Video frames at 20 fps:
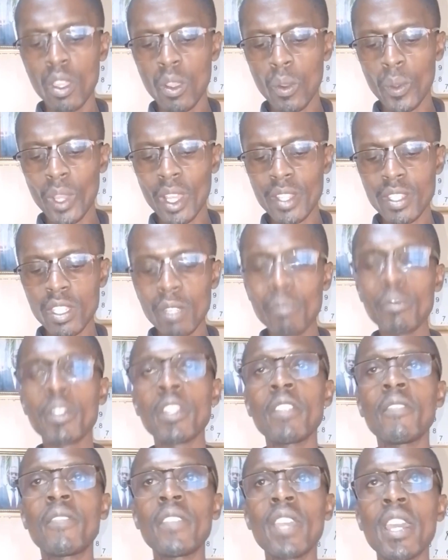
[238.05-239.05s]
we are simply
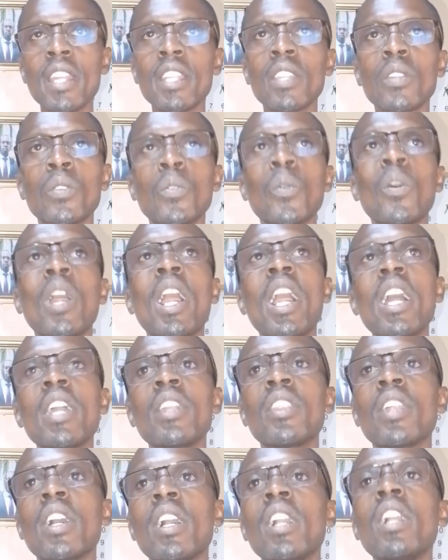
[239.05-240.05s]
referring to
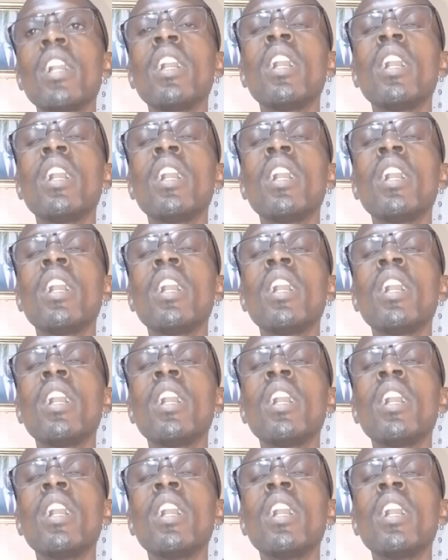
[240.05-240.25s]
either